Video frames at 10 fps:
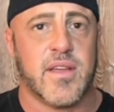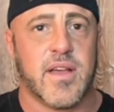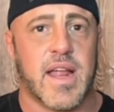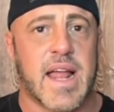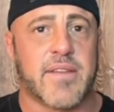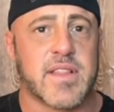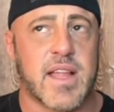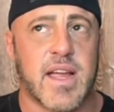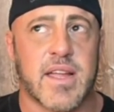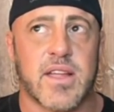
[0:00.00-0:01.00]
I'd have to,
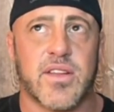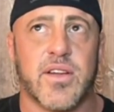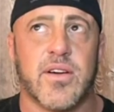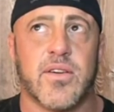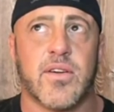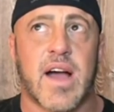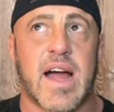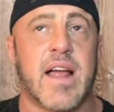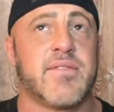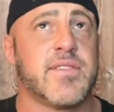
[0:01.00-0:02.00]
like, you know,
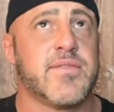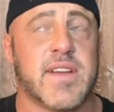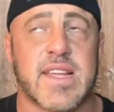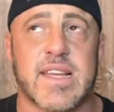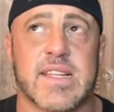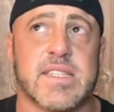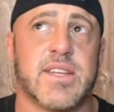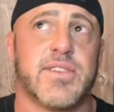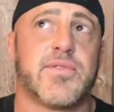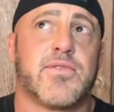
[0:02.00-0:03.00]
I'd have to fucking get in
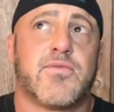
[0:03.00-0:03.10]
touch with